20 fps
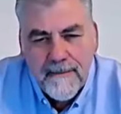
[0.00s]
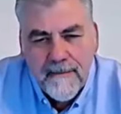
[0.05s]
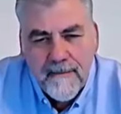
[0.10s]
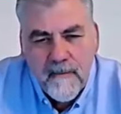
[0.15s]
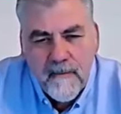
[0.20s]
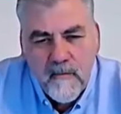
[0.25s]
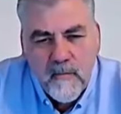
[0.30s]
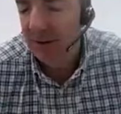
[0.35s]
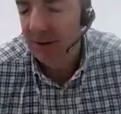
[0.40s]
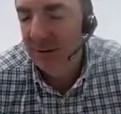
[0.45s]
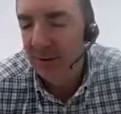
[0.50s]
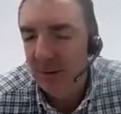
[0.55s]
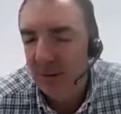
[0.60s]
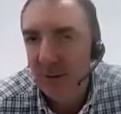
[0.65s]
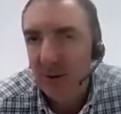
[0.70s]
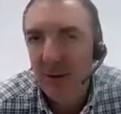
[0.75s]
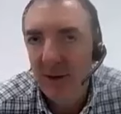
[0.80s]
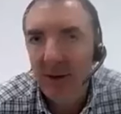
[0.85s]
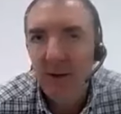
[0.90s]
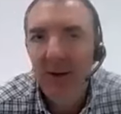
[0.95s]
So
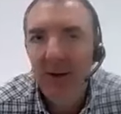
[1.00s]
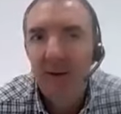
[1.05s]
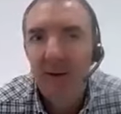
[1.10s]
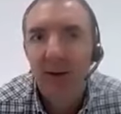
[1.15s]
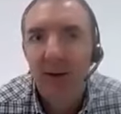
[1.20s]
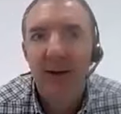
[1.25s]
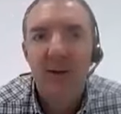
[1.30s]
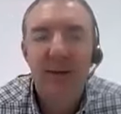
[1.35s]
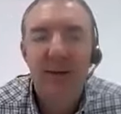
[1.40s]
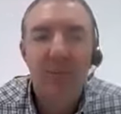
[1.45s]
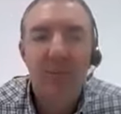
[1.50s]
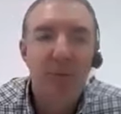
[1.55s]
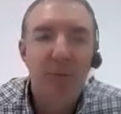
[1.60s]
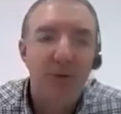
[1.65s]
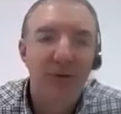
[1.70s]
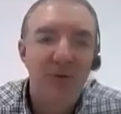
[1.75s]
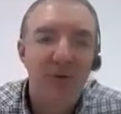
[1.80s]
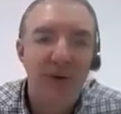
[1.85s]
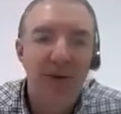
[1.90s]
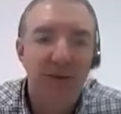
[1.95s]
in the
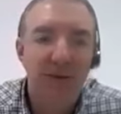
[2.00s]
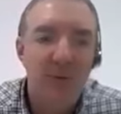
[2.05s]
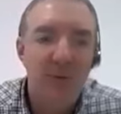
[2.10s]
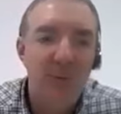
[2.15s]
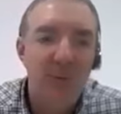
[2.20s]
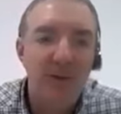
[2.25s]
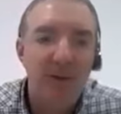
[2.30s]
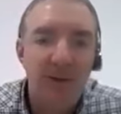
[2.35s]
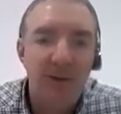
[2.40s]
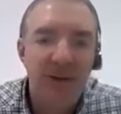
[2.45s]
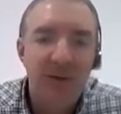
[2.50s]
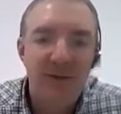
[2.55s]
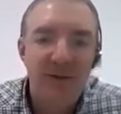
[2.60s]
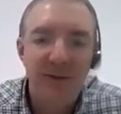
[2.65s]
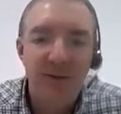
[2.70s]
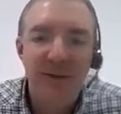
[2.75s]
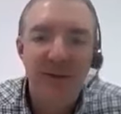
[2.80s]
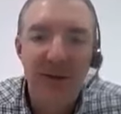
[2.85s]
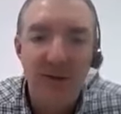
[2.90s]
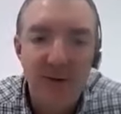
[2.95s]
projects that we tend to
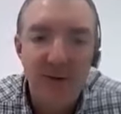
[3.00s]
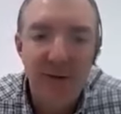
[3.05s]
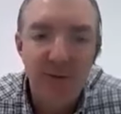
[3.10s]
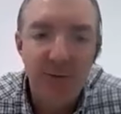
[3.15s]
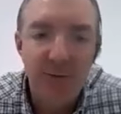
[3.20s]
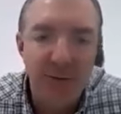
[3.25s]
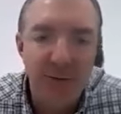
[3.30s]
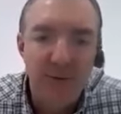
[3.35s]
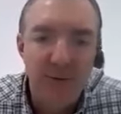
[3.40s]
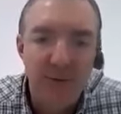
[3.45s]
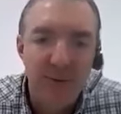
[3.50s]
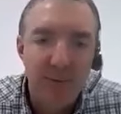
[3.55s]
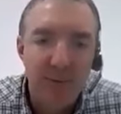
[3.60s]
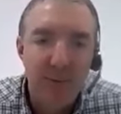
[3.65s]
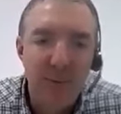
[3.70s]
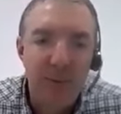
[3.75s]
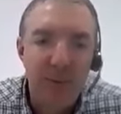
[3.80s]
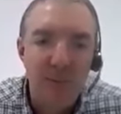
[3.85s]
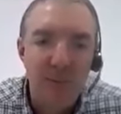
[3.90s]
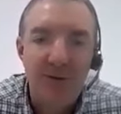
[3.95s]
see through the
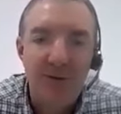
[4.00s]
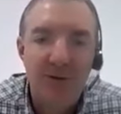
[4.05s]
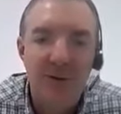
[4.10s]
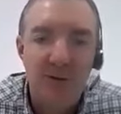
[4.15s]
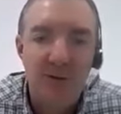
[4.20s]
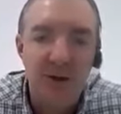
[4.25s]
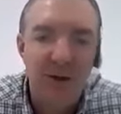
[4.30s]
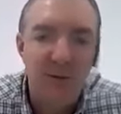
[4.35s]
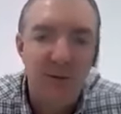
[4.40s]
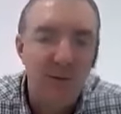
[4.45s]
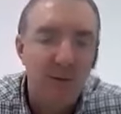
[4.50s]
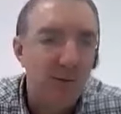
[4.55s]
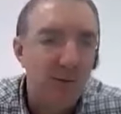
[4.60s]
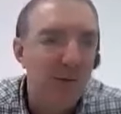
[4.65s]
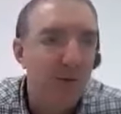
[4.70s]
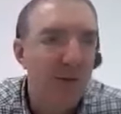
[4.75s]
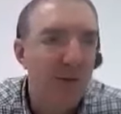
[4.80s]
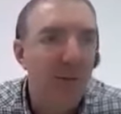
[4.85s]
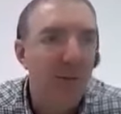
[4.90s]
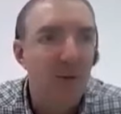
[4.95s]
property CEO
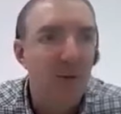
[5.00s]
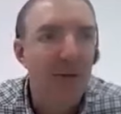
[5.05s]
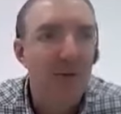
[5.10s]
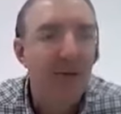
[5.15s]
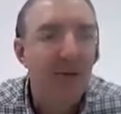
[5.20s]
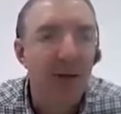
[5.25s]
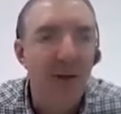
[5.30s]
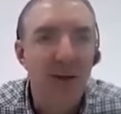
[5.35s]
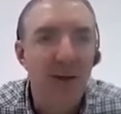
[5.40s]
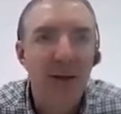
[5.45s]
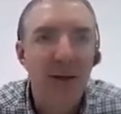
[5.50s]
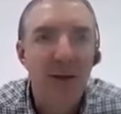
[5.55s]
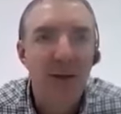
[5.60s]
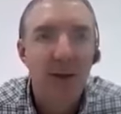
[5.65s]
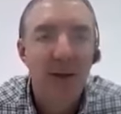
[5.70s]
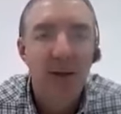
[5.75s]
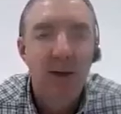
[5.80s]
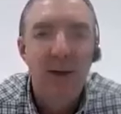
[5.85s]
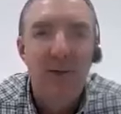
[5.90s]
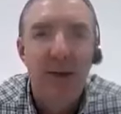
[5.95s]
community,
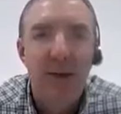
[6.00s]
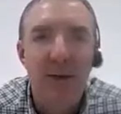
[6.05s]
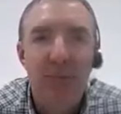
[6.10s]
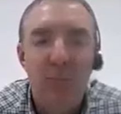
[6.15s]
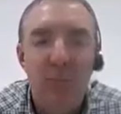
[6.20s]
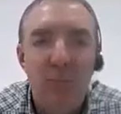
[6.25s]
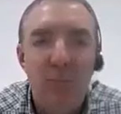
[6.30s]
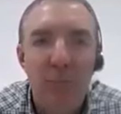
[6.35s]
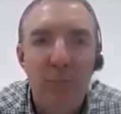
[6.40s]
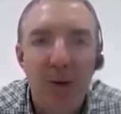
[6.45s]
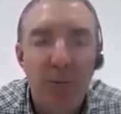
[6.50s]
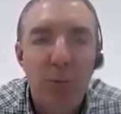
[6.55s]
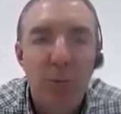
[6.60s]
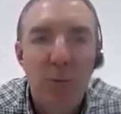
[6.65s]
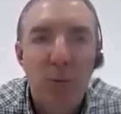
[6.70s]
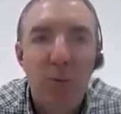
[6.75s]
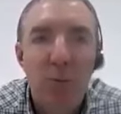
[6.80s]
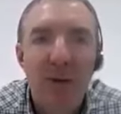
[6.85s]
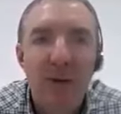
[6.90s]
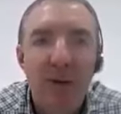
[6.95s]
they're
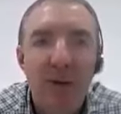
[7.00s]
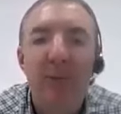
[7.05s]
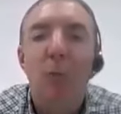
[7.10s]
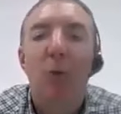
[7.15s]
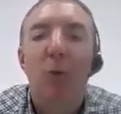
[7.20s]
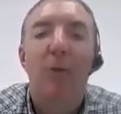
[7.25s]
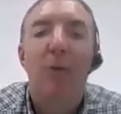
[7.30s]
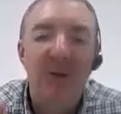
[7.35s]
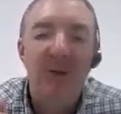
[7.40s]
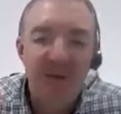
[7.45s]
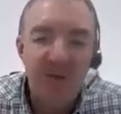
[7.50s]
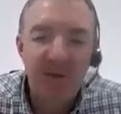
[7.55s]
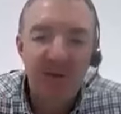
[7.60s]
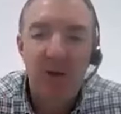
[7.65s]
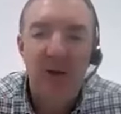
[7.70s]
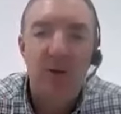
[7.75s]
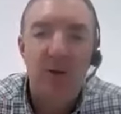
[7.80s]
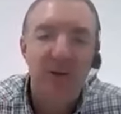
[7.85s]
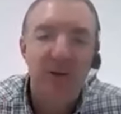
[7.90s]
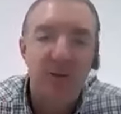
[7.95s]
probably more of the
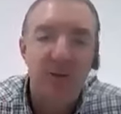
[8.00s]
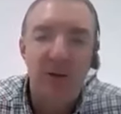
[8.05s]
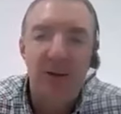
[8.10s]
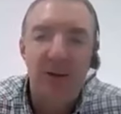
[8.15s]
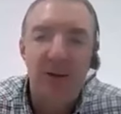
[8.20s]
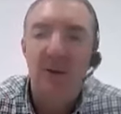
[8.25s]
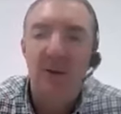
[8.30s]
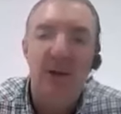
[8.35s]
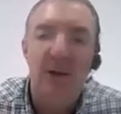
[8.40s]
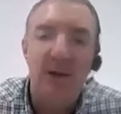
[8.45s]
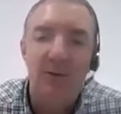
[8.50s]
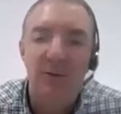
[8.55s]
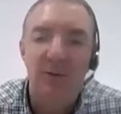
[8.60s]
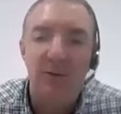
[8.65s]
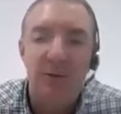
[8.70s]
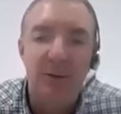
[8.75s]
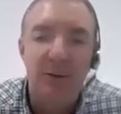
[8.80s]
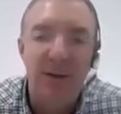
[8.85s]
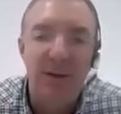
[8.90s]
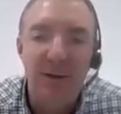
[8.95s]
starter end
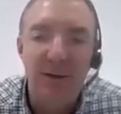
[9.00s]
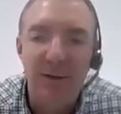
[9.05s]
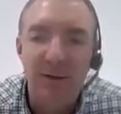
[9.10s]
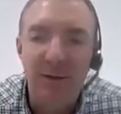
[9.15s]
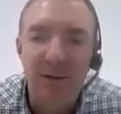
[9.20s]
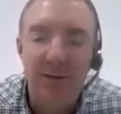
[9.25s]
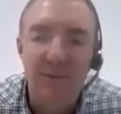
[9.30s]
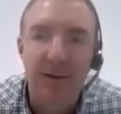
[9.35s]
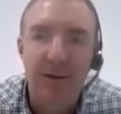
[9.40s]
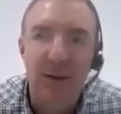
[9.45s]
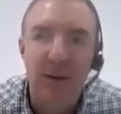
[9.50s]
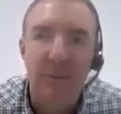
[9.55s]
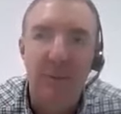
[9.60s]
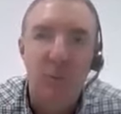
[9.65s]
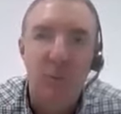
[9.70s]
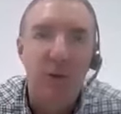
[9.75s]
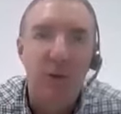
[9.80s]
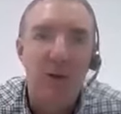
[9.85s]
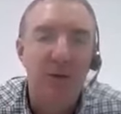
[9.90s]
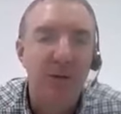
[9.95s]
of the
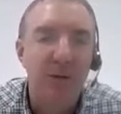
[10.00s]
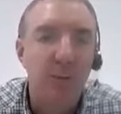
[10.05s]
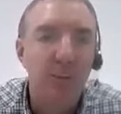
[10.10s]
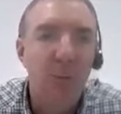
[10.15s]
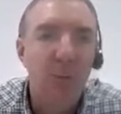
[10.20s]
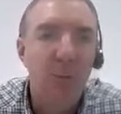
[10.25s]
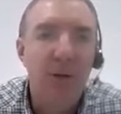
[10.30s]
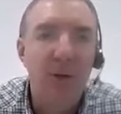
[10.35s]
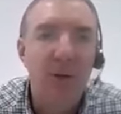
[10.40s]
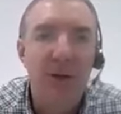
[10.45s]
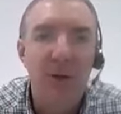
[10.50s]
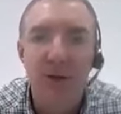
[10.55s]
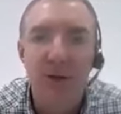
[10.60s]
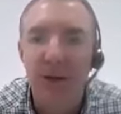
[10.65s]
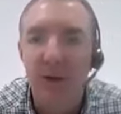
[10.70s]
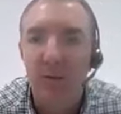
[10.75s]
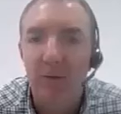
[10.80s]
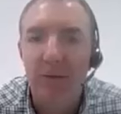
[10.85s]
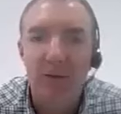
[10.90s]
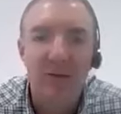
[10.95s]
development world. So you're probably looking at
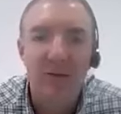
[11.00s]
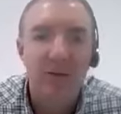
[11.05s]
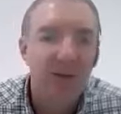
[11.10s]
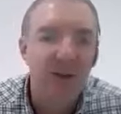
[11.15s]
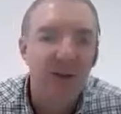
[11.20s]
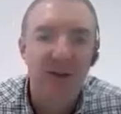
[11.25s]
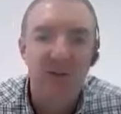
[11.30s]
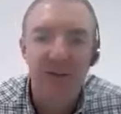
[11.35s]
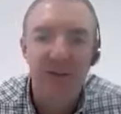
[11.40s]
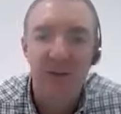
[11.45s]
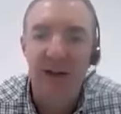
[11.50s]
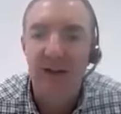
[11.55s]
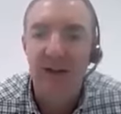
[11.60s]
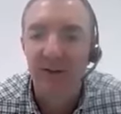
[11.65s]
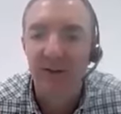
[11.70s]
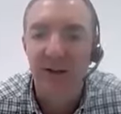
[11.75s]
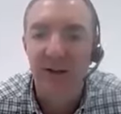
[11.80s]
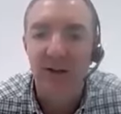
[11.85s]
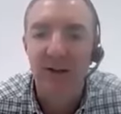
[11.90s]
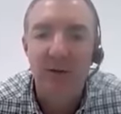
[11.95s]
units 6,
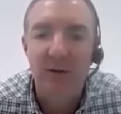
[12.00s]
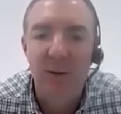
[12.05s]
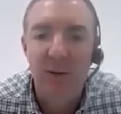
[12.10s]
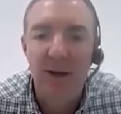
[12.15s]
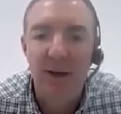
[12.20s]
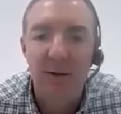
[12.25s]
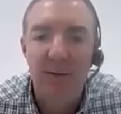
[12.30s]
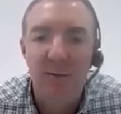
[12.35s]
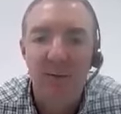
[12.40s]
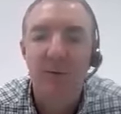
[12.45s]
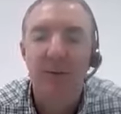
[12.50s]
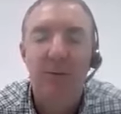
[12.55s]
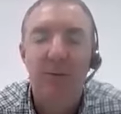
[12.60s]
8, 10, 12,